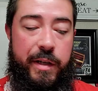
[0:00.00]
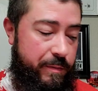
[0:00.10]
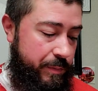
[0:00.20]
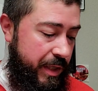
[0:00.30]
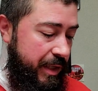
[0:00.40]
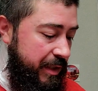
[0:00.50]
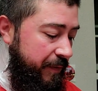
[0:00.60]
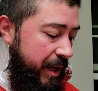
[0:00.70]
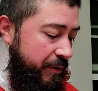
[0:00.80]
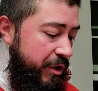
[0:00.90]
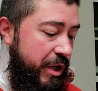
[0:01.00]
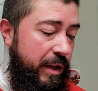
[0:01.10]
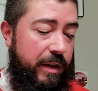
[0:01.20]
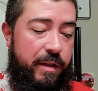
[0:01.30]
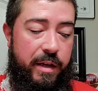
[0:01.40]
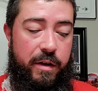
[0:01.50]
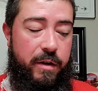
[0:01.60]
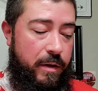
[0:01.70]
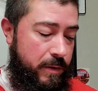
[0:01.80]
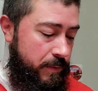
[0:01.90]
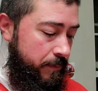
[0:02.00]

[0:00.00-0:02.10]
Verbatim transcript: it, because of how jelly they are.